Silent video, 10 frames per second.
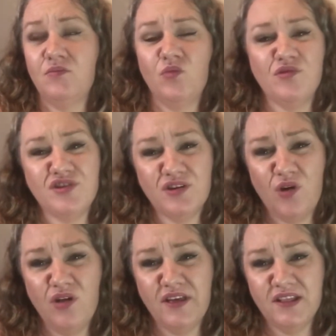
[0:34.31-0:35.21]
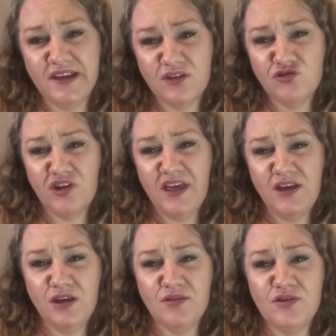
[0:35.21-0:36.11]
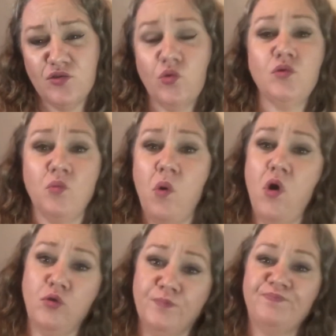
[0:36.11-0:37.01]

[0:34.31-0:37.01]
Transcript: what do you call it, like a dry stone wall.